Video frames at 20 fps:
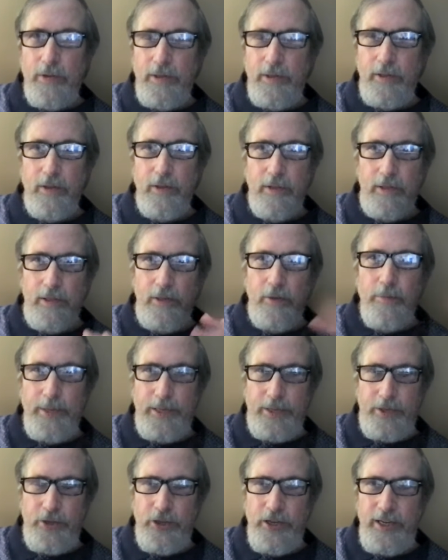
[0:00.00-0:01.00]
to look a little
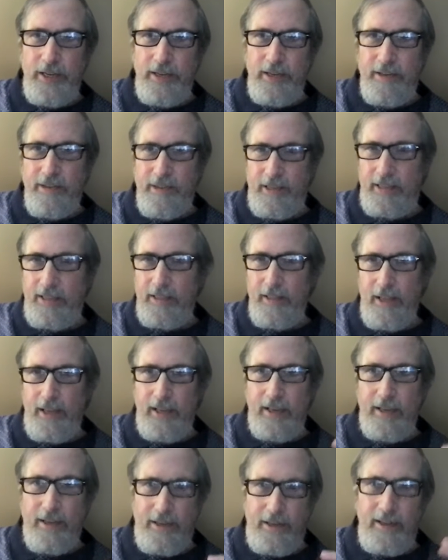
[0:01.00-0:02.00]
bit cheesy,
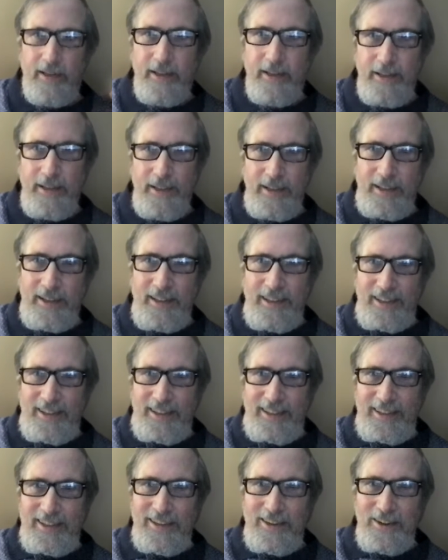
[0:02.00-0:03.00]
like,
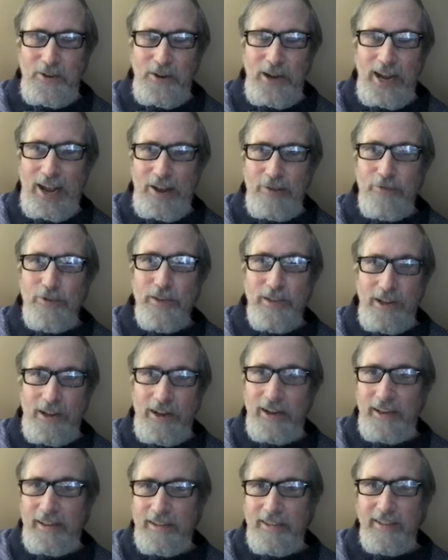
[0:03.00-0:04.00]
you know,
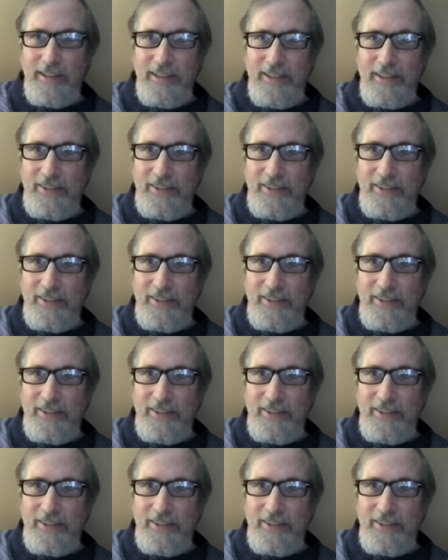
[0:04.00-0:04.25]
advertising,